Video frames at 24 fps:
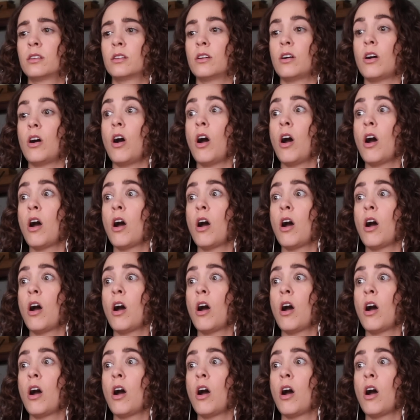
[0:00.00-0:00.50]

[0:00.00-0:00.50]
Are you all